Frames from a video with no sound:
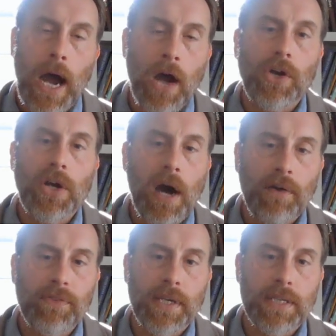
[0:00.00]
our
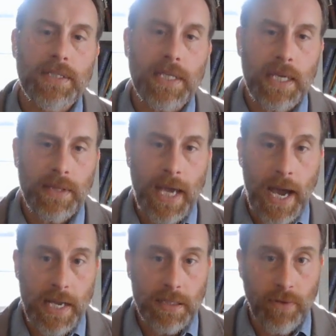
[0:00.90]
confidence in the
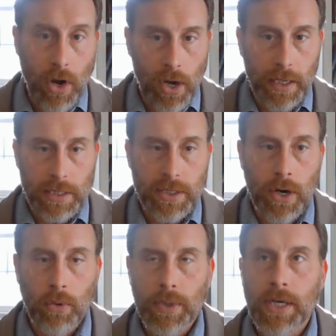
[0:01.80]
eyes of our audience and
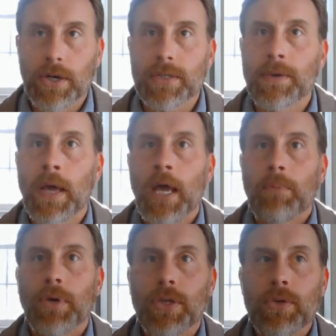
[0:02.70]
our readers.
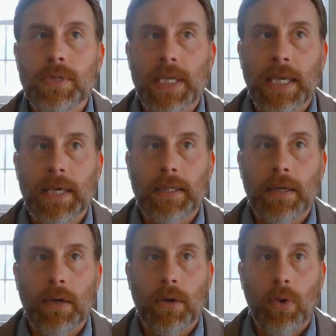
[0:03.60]
But using it
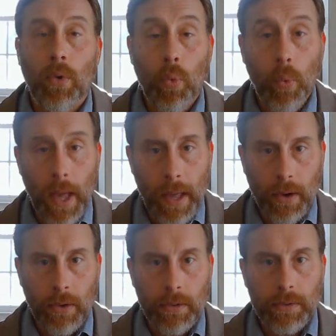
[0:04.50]

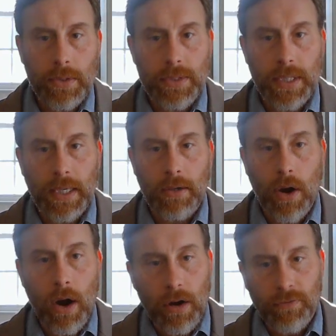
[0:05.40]
well, using it
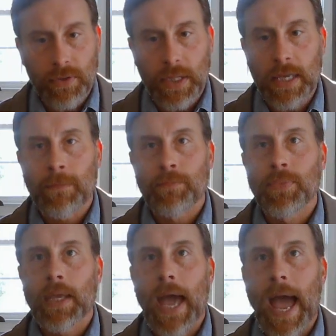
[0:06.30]
artfully,
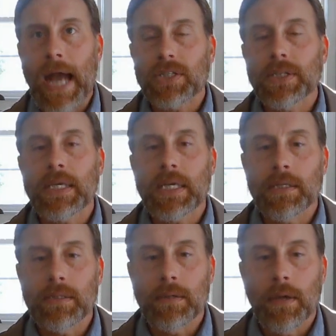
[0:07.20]
actually
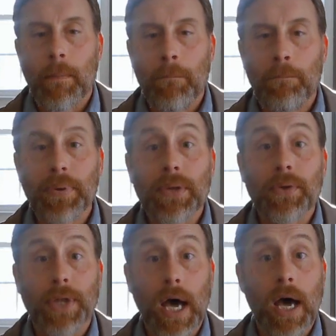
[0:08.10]
can
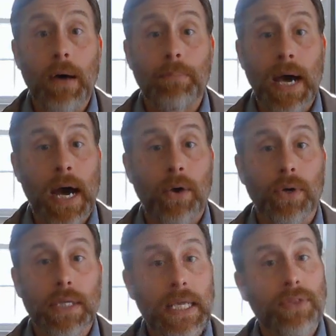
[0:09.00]
build up
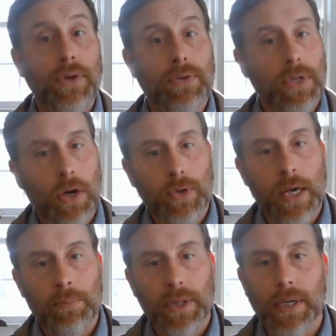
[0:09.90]
our ethos, our
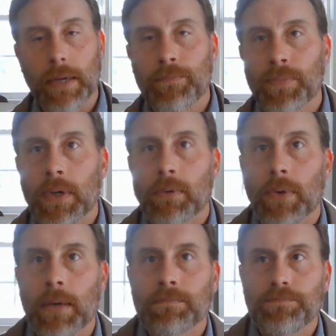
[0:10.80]
credibility,
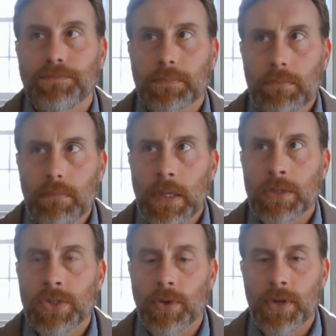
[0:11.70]
right?
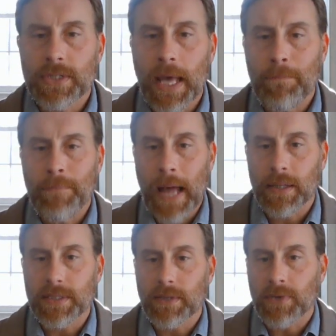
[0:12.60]
So there's that
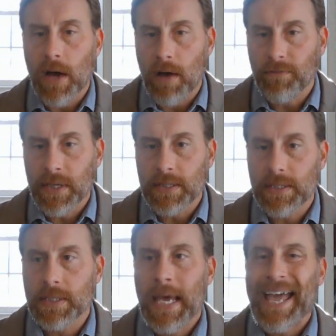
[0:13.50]
balance of
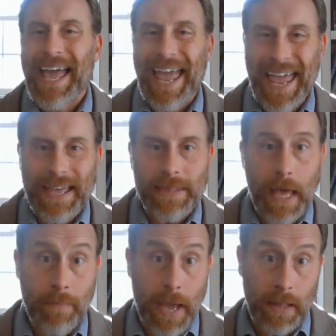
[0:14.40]
confidence and
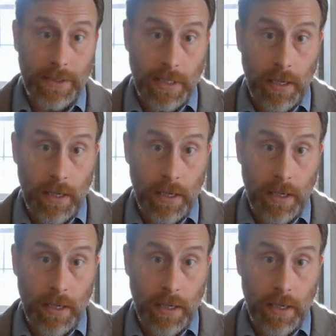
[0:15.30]
that balance